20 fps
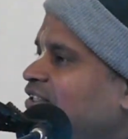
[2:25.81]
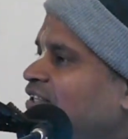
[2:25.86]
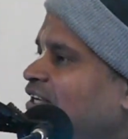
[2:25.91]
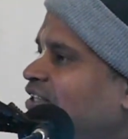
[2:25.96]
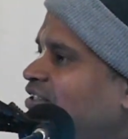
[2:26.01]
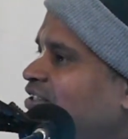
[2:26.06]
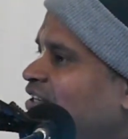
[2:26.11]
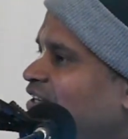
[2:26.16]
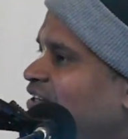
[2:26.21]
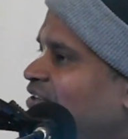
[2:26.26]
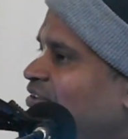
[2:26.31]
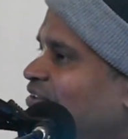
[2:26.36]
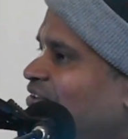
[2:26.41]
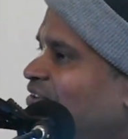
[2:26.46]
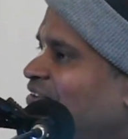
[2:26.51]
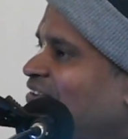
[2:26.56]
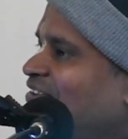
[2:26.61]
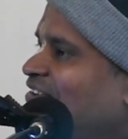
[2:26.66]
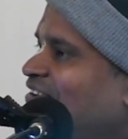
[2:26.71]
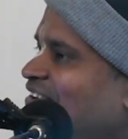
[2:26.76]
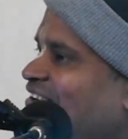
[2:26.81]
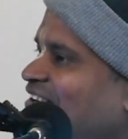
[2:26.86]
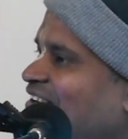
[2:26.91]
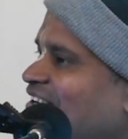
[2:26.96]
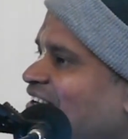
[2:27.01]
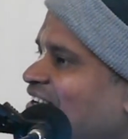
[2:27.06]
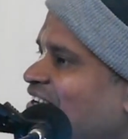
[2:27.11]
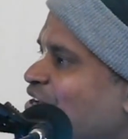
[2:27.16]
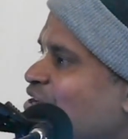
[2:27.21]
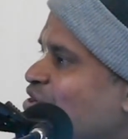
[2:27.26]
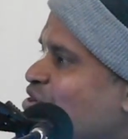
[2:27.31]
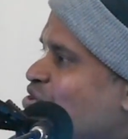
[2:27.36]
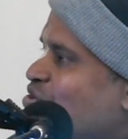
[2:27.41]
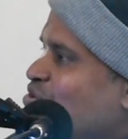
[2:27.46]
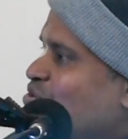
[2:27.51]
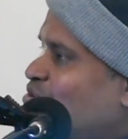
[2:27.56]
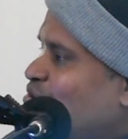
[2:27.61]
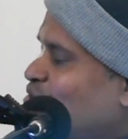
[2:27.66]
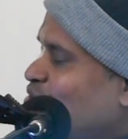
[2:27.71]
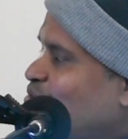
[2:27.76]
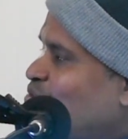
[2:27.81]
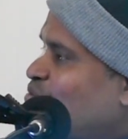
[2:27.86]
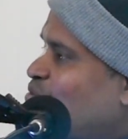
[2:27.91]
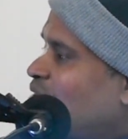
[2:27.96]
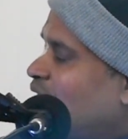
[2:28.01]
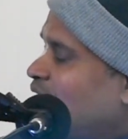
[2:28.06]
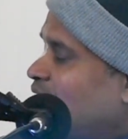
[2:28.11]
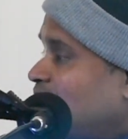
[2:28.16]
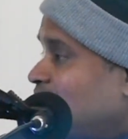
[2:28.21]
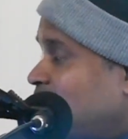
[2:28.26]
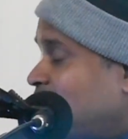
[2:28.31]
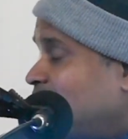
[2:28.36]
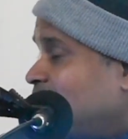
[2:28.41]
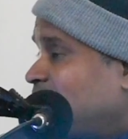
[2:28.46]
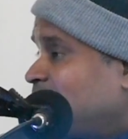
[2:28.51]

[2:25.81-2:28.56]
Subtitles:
Yes or no? Whole world.